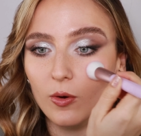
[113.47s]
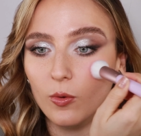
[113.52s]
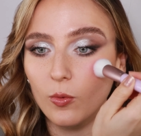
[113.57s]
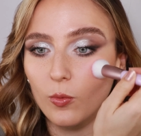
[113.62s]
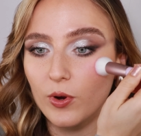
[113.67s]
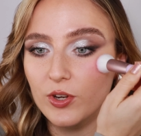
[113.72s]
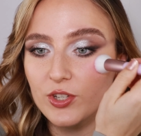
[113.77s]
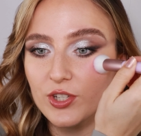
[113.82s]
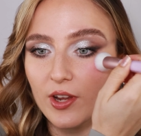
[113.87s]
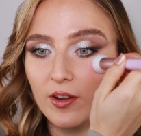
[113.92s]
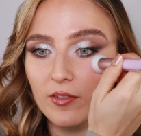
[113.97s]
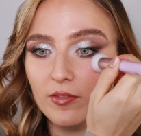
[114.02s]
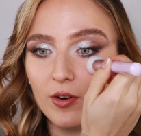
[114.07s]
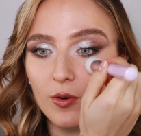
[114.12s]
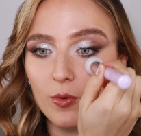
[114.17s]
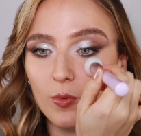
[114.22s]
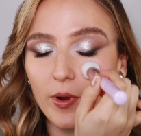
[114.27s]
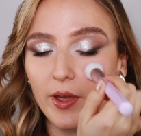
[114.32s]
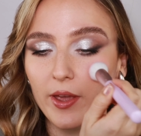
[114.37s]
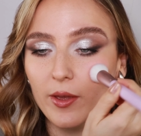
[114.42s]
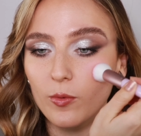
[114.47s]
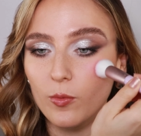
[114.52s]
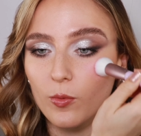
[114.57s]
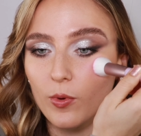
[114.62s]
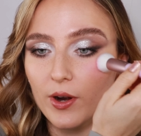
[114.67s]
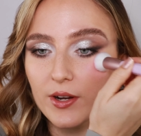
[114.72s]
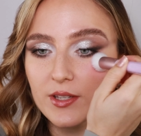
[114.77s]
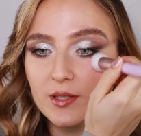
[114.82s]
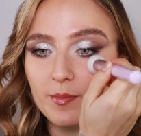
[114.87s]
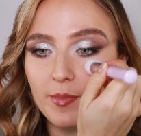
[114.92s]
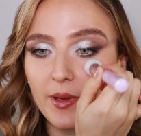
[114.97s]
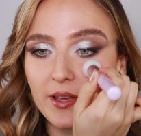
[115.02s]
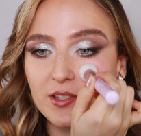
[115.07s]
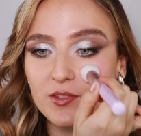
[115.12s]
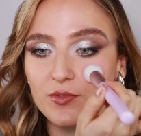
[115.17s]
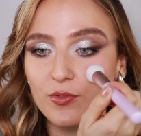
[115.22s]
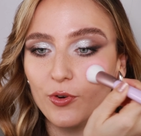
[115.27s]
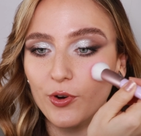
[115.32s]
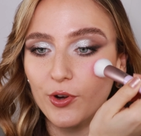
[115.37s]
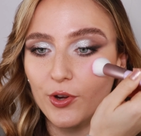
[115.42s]
whichever way works
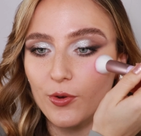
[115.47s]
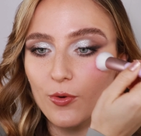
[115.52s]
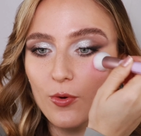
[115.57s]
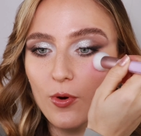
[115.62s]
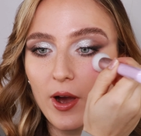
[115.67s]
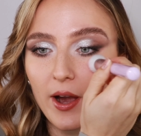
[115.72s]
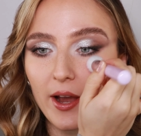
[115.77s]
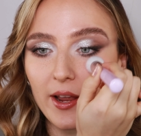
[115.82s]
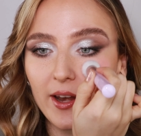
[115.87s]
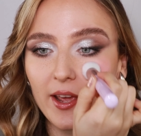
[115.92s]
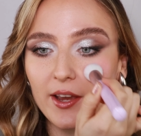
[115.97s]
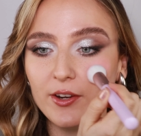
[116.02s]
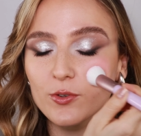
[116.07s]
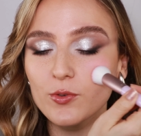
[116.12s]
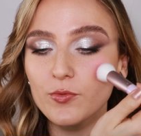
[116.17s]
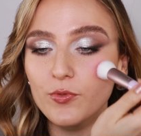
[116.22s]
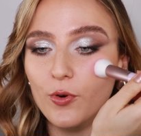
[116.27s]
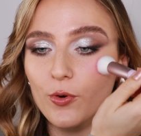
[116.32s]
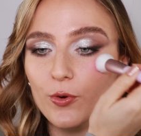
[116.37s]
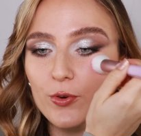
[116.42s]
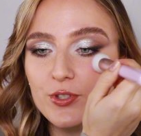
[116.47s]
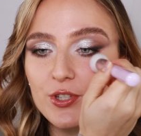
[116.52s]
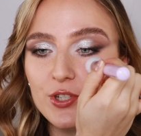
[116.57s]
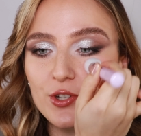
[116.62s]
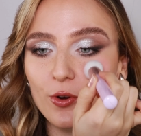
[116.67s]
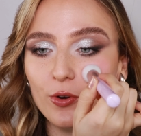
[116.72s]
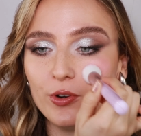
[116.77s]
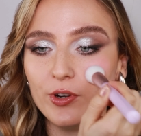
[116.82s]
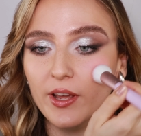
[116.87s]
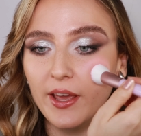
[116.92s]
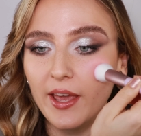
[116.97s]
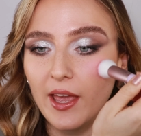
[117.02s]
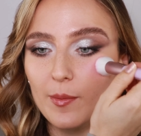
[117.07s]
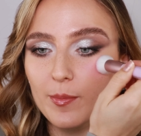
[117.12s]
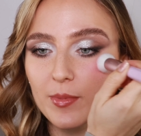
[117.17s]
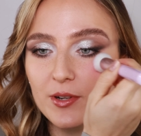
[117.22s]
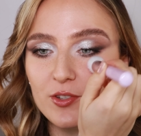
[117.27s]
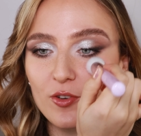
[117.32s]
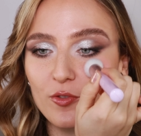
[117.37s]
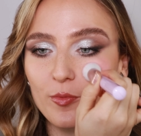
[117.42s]
best for you. I like to focus it on the
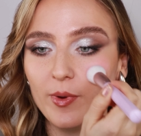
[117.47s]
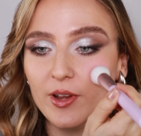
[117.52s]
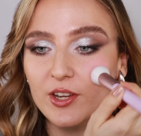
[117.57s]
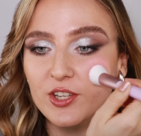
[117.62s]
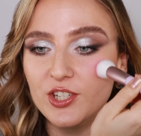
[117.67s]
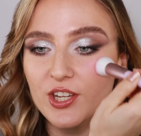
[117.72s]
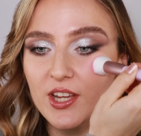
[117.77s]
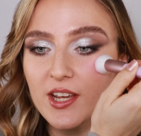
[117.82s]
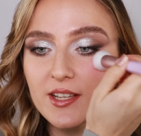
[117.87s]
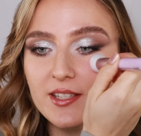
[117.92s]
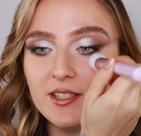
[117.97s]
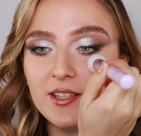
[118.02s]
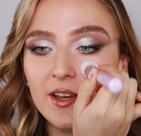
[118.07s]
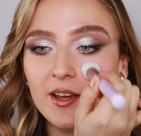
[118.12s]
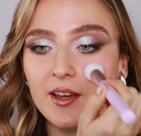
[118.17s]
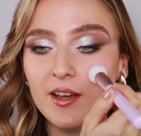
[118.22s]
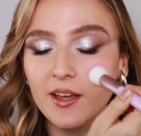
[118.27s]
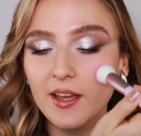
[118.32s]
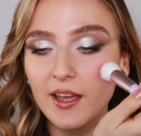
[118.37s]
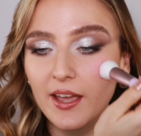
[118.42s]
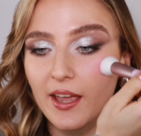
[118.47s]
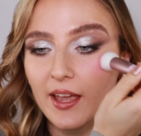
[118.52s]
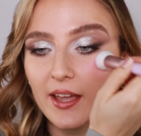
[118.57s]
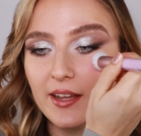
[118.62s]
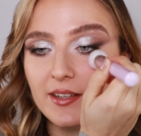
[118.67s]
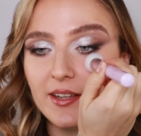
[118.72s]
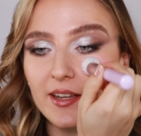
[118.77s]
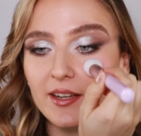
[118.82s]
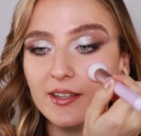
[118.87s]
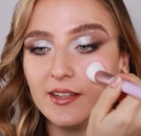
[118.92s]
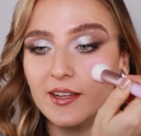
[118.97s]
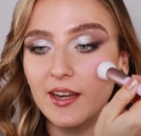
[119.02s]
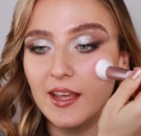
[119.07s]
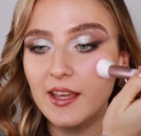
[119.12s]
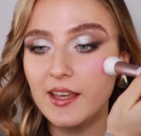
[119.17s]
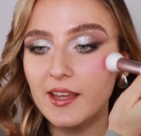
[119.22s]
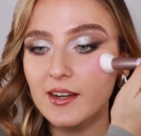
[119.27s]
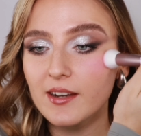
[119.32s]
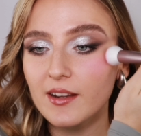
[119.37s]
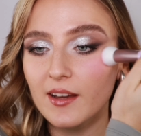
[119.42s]
apples of my cheeks and then
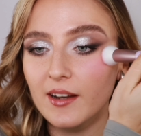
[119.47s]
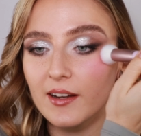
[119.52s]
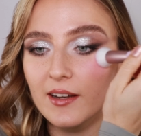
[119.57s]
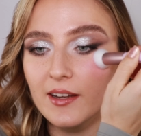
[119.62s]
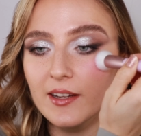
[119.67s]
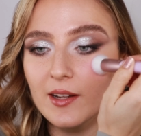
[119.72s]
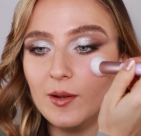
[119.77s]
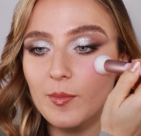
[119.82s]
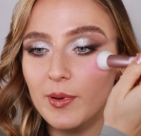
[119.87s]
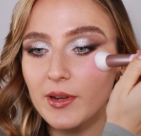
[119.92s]
take it a little